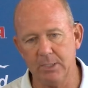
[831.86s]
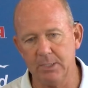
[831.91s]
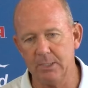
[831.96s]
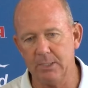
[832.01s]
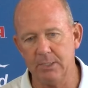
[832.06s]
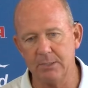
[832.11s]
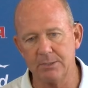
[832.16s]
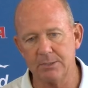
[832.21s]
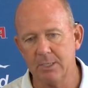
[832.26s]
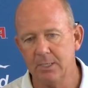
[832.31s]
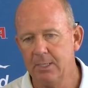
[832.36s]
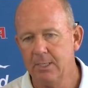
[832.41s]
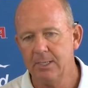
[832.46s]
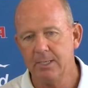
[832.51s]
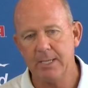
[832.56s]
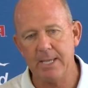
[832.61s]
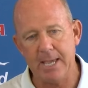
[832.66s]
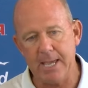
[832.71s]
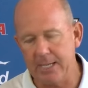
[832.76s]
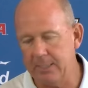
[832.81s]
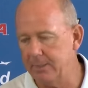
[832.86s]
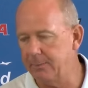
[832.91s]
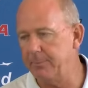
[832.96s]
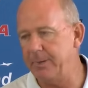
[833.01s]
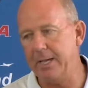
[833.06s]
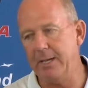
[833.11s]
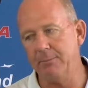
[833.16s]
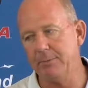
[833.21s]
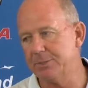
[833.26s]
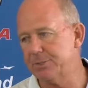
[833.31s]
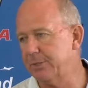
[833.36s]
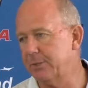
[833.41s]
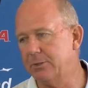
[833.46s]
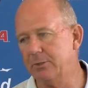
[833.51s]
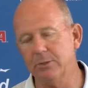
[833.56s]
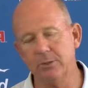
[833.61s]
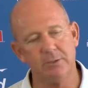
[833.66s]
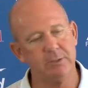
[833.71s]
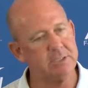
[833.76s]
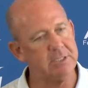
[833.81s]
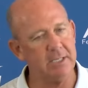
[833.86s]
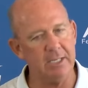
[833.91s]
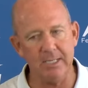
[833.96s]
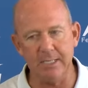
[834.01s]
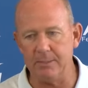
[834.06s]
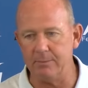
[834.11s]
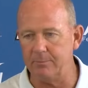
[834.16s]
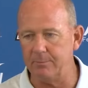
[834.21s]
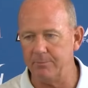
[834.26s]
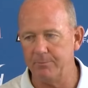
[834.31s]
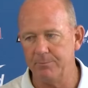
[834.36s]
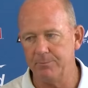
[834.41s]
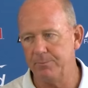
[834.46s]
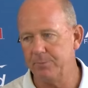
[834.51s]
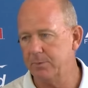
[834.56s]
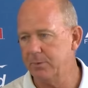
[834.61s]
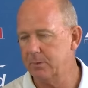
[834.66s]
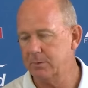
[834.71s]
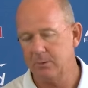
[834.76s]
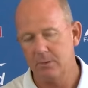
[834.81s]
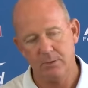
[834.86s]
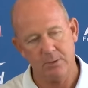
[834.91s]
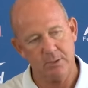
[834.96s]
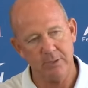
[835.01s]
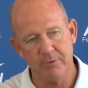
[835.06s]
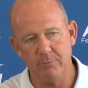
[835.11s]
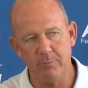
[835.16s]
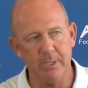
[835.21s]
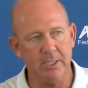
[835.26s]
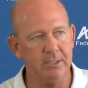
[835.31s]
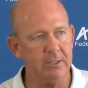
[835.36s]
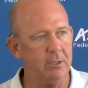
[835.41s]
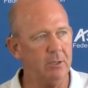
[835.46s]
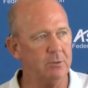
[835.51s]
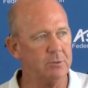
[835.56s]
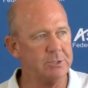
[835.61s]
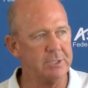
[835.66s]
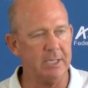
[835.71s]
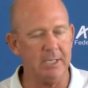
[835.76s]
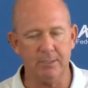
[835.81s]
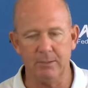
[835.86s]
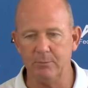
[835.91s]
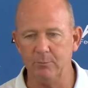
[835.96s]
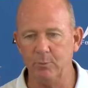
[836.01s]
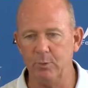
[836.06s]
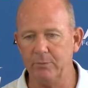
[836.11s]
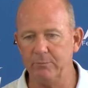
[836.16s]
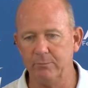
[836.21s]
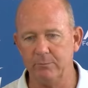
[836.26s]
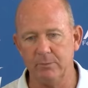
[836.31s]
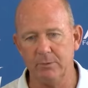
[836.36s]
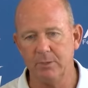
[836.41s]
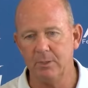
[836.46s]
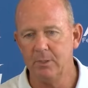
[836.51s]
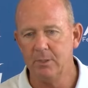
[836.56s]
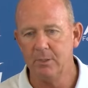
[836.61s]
it's Alabama's a good team. Everybody knows that. They won